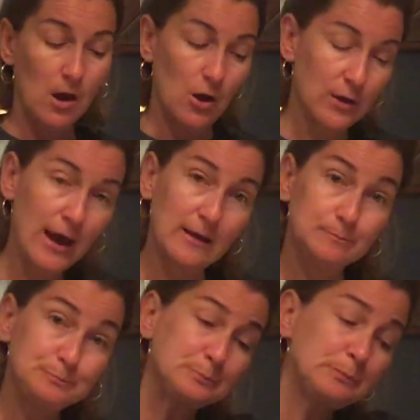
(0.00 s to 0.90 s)
Okay,
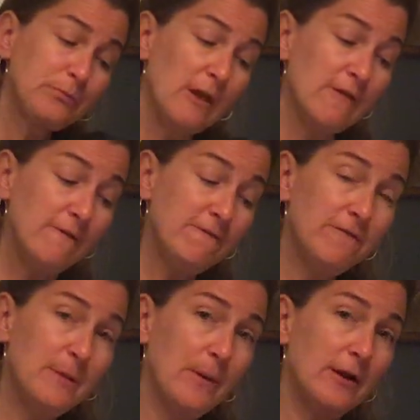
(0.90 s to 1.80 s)

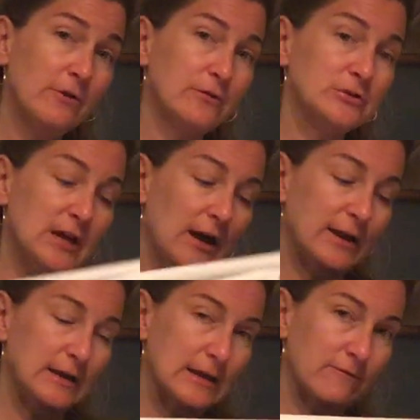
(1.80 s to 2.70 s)
flip on over to
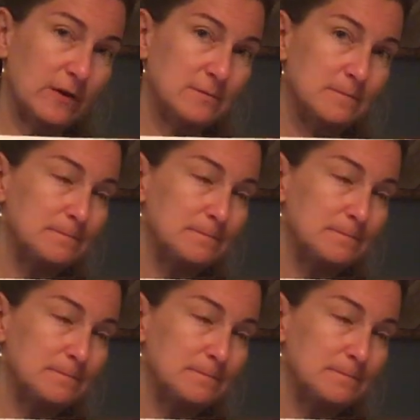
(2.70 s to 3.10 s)
odd and even.